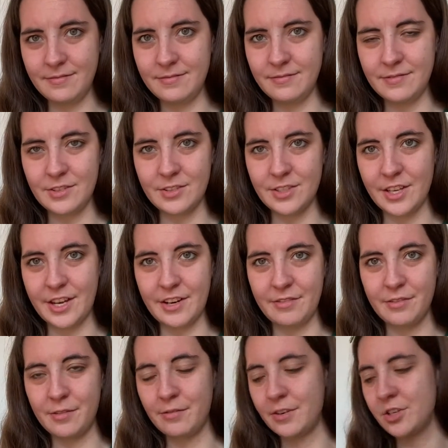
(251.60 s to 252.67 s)
there's a lot of
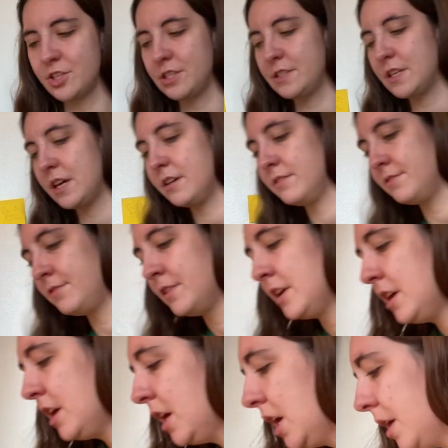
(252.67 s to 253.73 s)
different versions of,
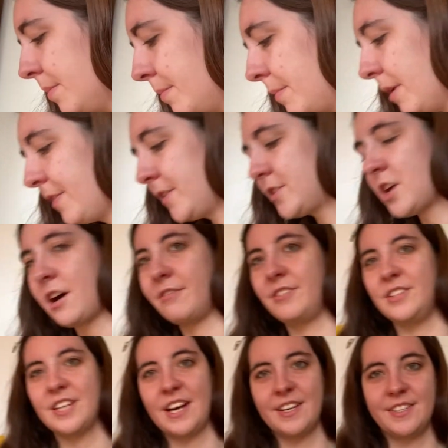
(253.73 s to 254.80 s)
but the
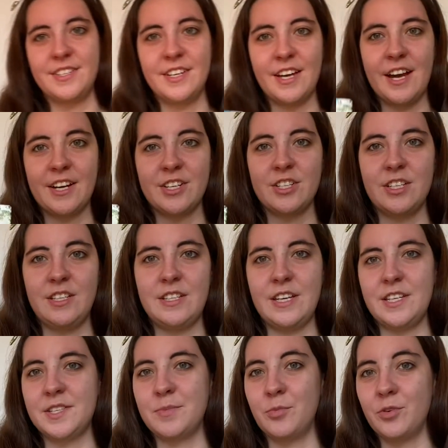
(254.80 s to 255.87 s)
Toffeetastic actually
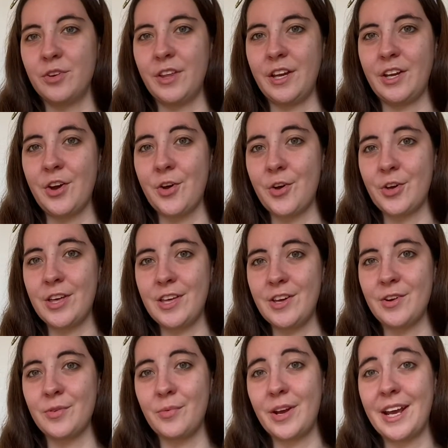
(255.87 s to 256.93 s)
tastes more like a cookie
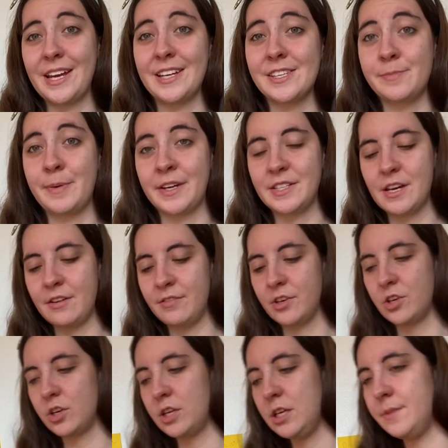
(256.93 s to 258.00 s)
or what I expect out of a
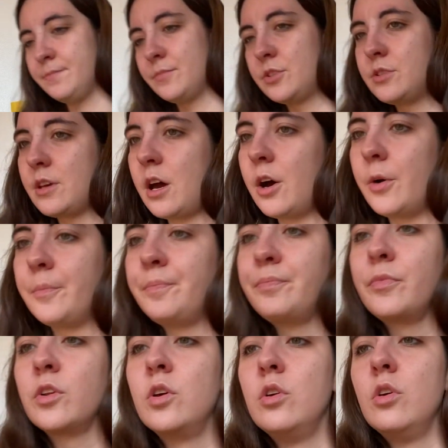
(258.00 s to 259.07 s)
cookie. So
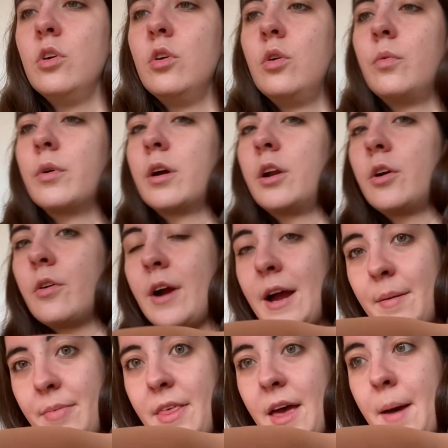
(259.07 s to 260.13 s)
we're gonna
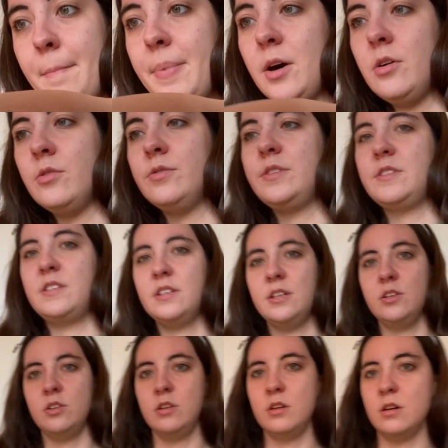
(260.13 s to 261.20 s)
grab that
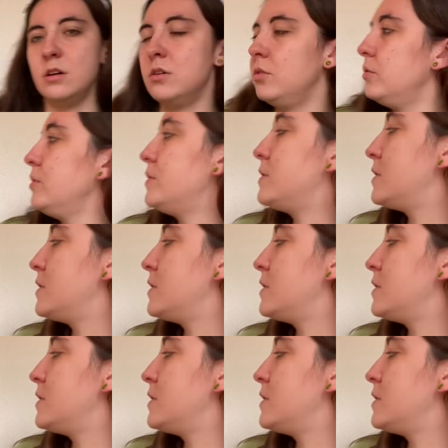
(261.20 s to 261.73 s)
Post-it note